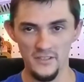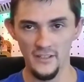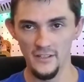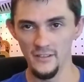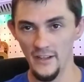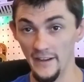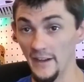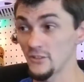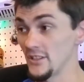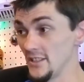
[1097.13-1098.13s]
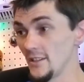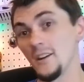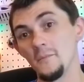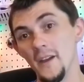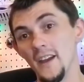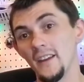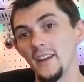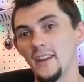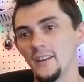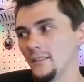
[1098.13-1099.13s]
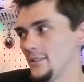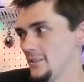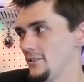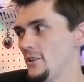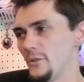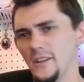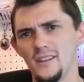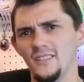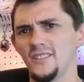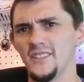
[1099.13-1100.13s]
later, I actually did come back and look at